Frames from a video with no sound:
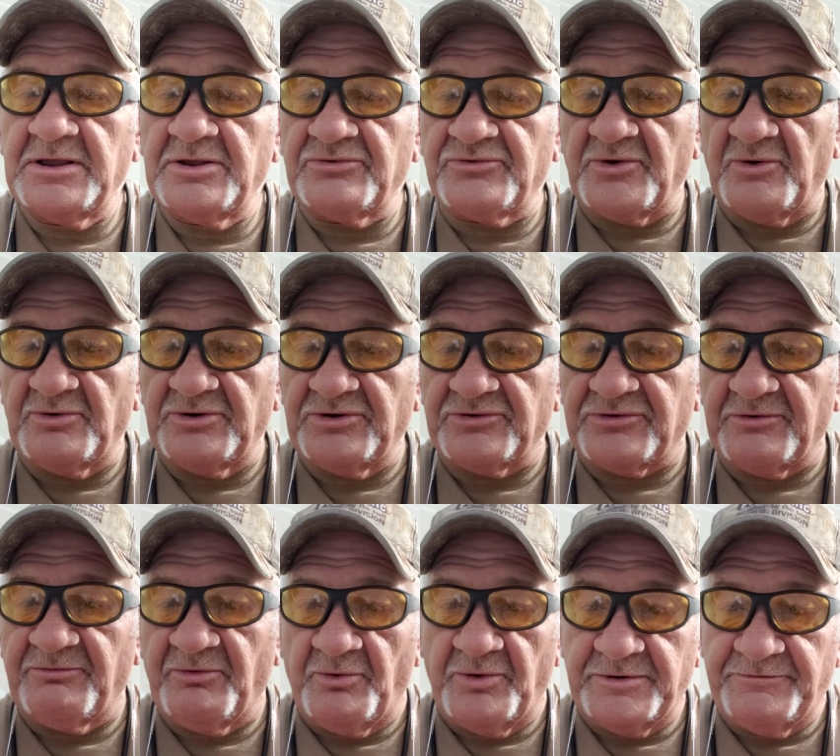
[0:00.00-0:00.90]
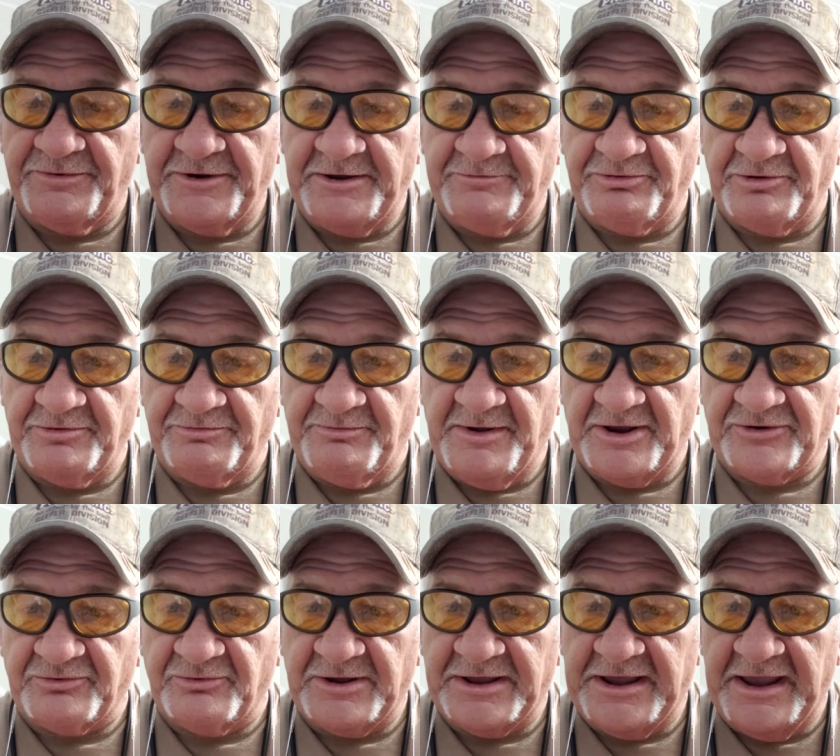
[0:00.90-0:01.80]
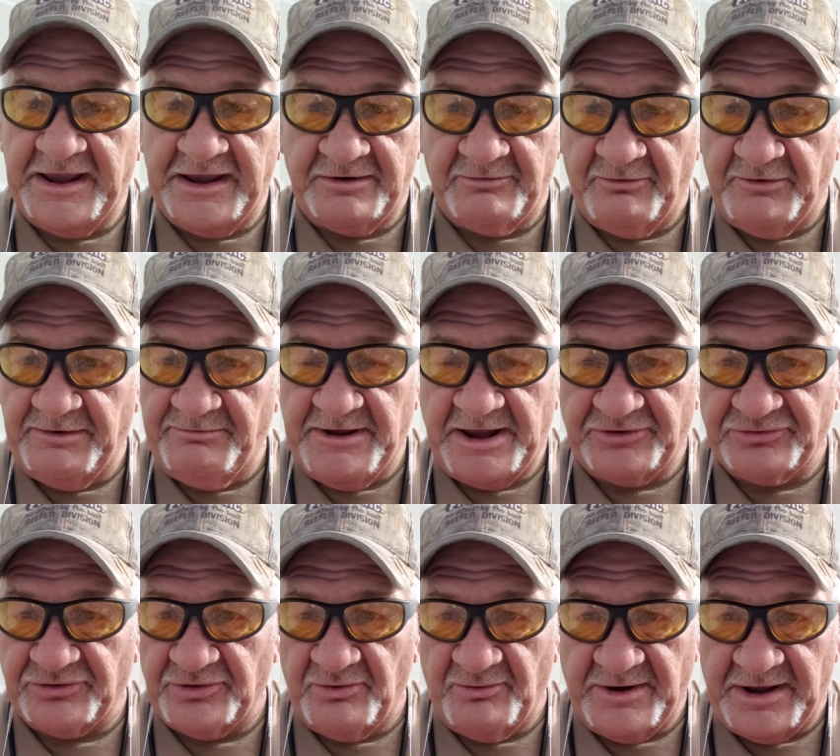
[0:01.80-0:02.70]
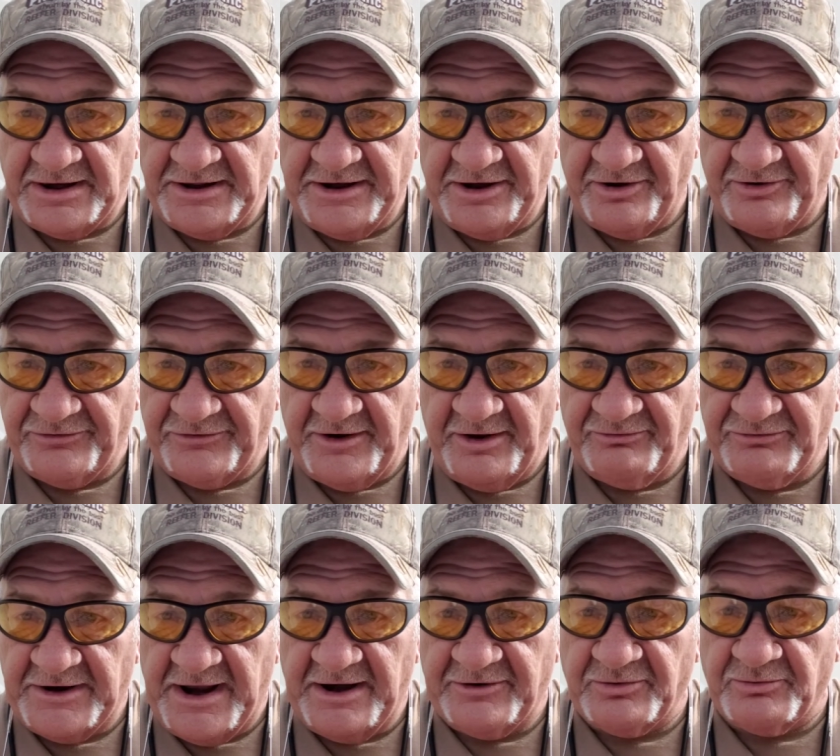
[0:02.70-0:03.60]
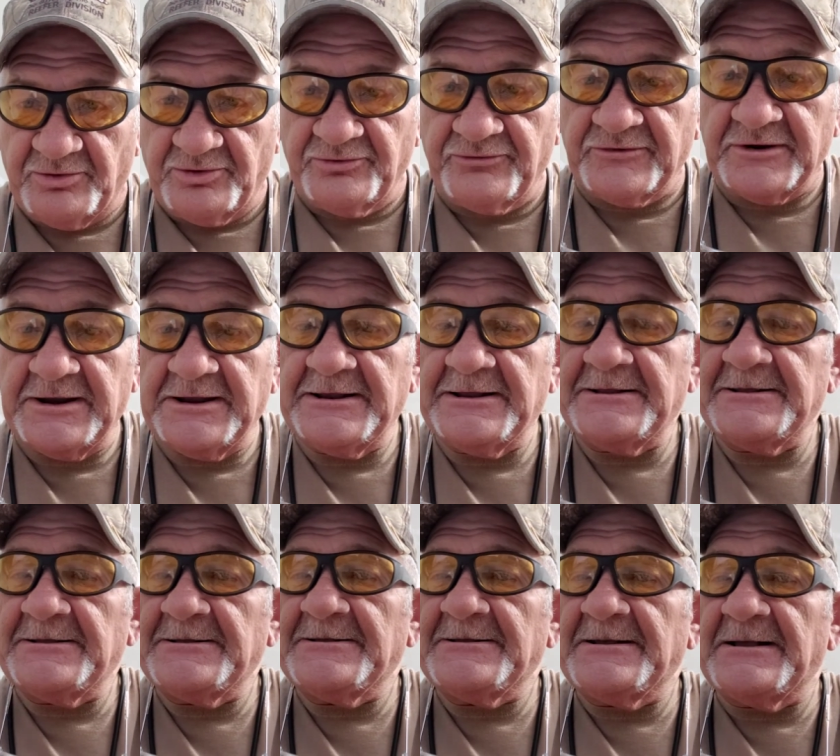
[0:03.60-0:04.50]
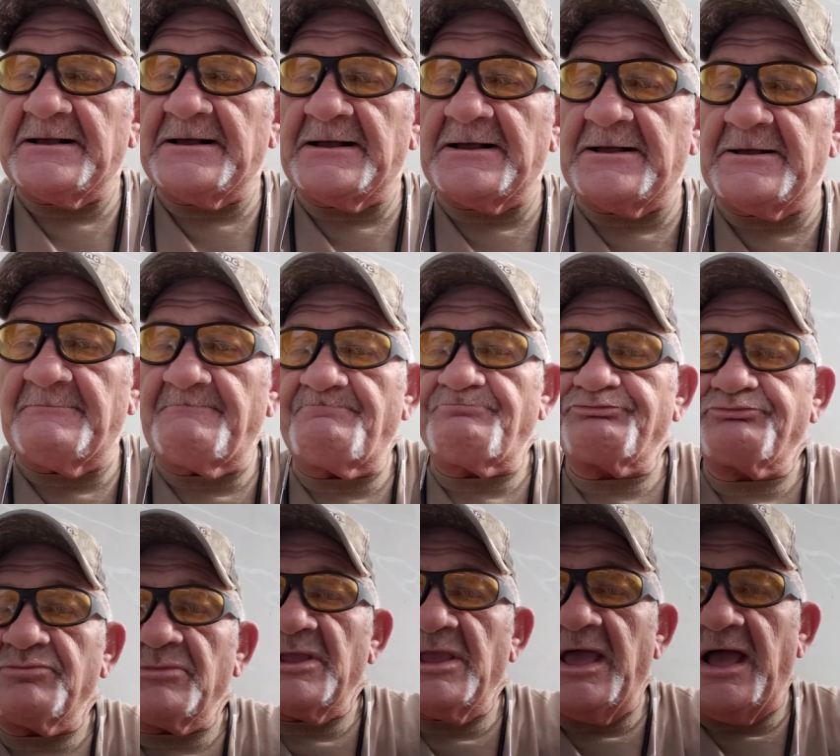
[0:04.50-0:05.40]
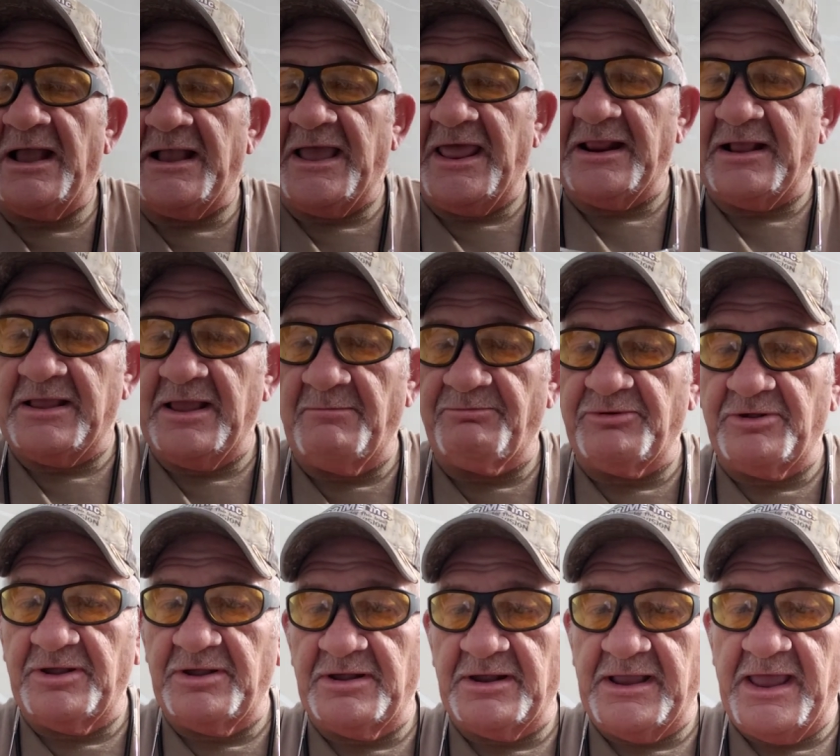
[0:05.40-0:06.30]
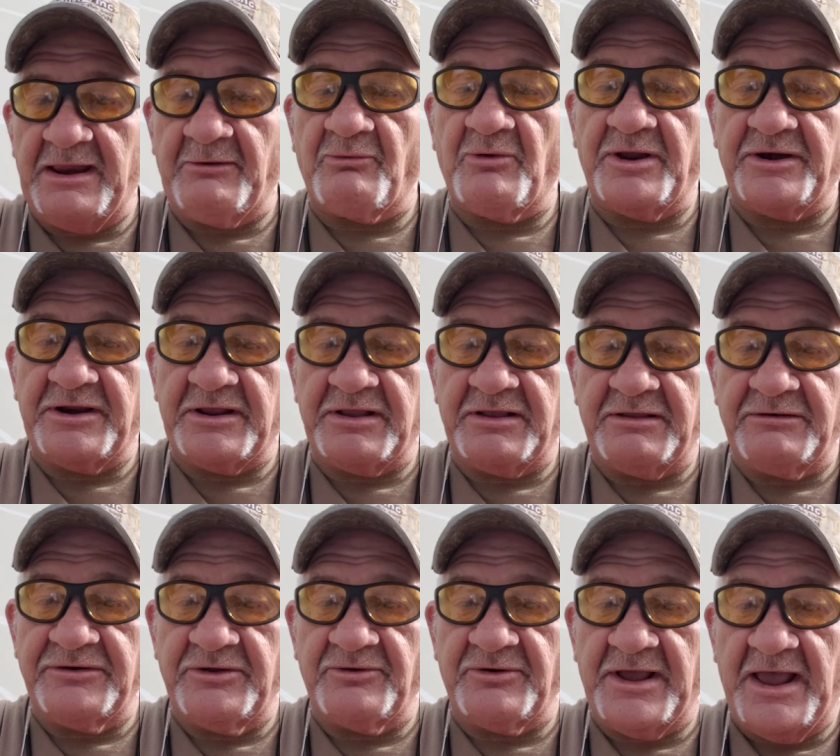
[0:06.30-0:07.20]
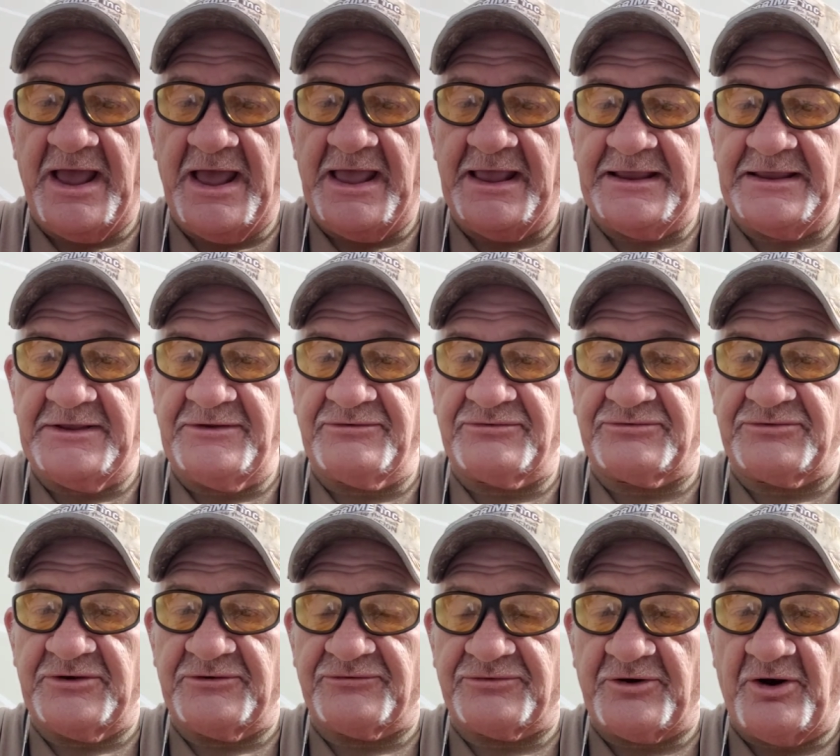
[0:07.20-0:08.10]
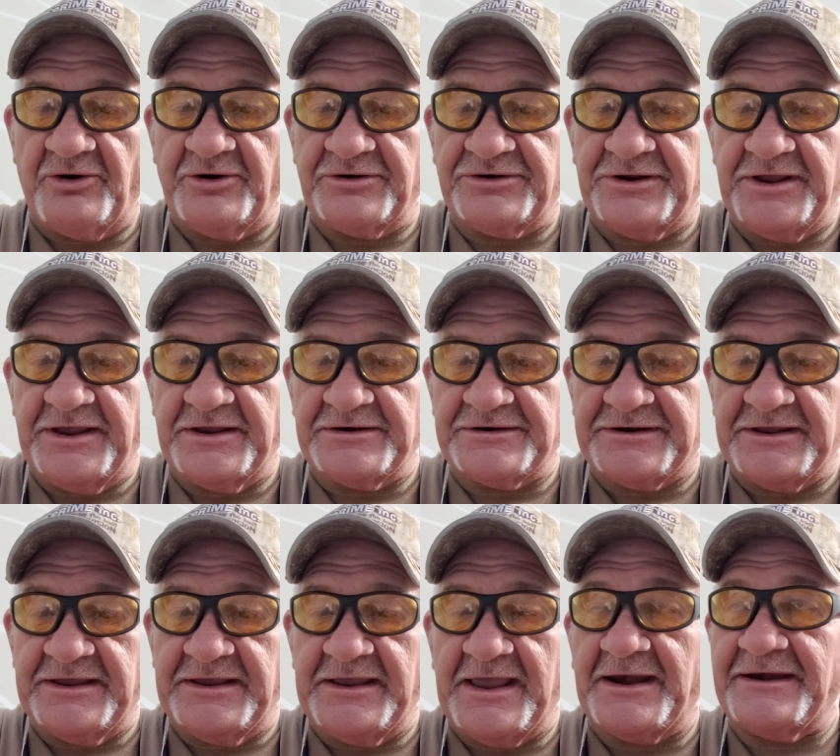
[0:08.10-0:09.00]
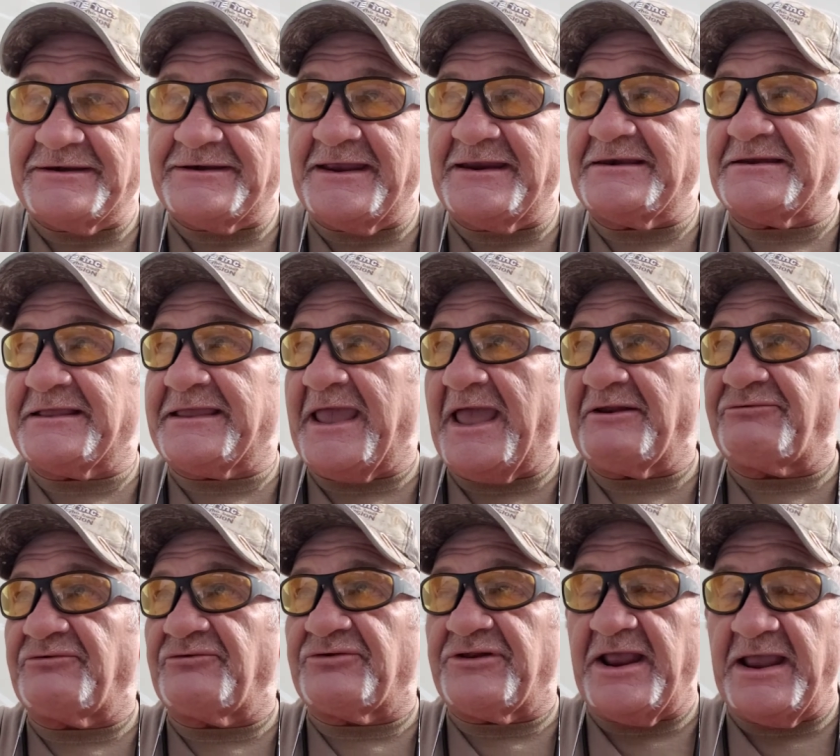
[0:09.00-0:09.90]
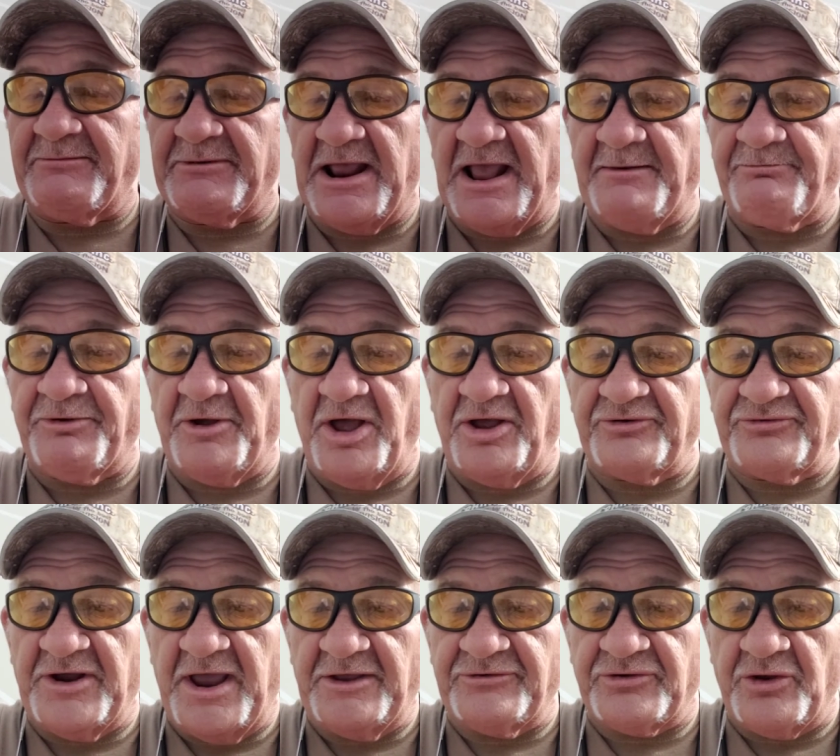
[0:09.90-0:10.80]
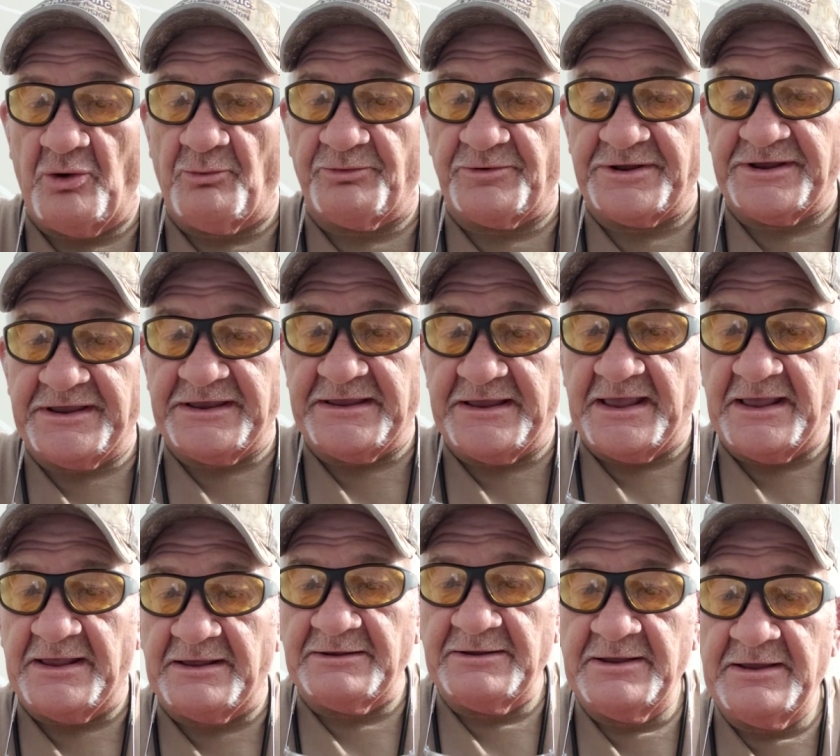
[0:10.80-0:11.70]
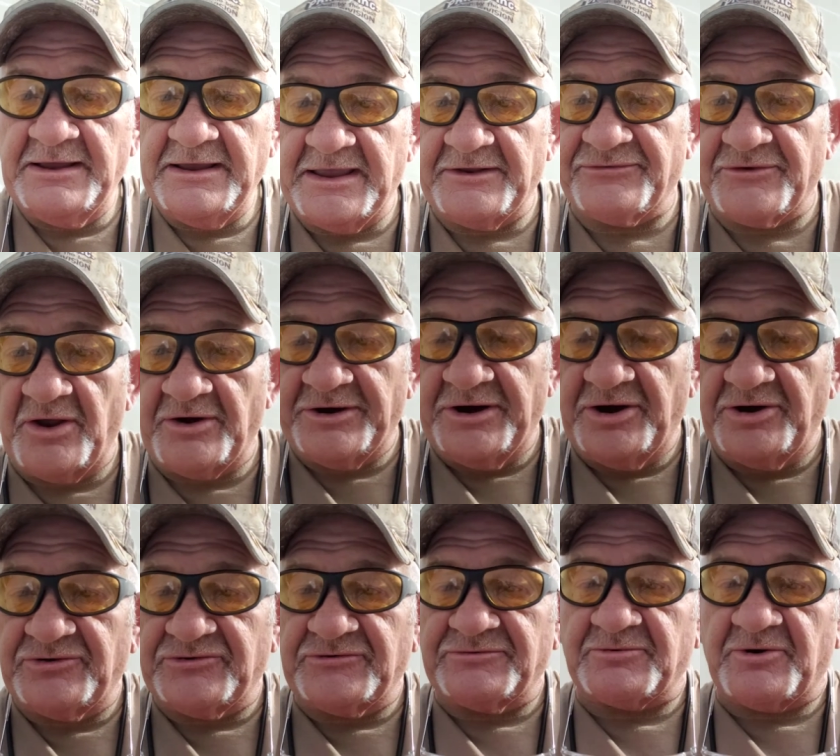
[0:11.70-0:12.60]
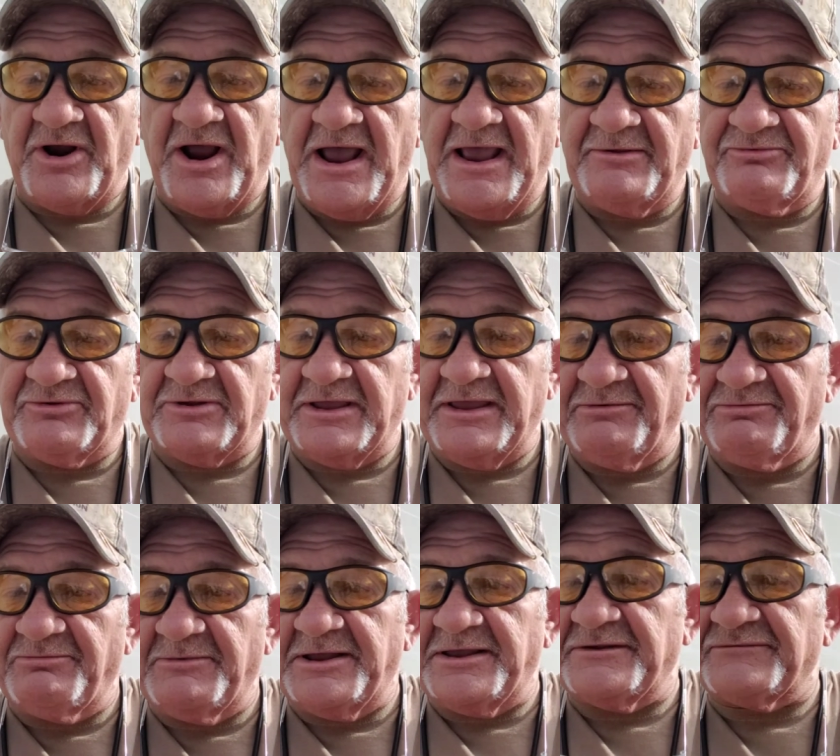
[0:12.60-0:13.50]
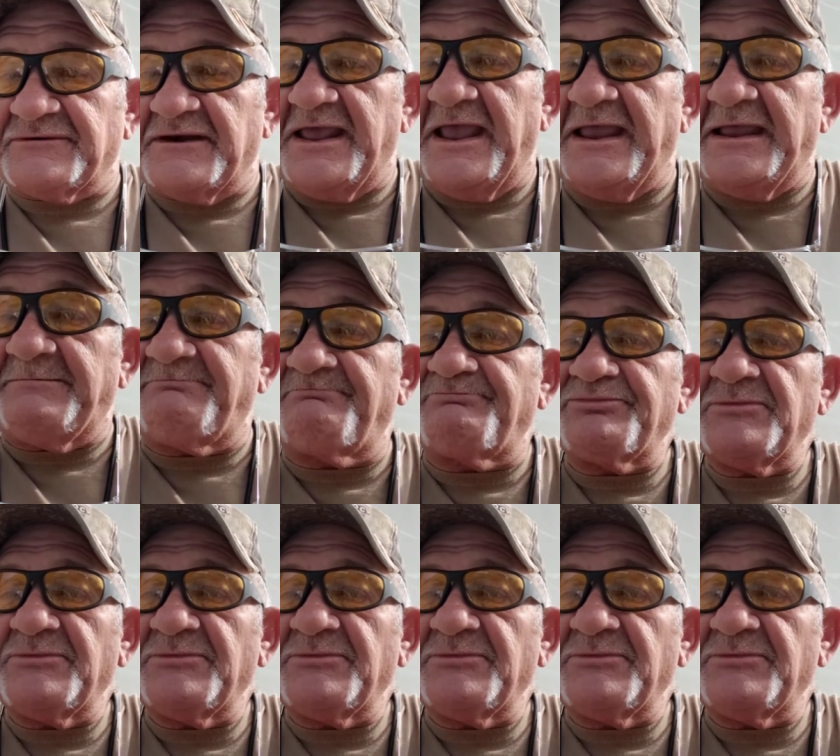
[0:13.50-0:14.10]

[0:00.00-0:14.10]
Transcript: So we just avoid people as best we can. We make sure we clean ourselves afterwards. Um, I got a couple of, got a one new guy. He's just started TNT. I didn't catch his name, and I apologize. Hopefully he uh, gets on here and subscribes and gives me his name.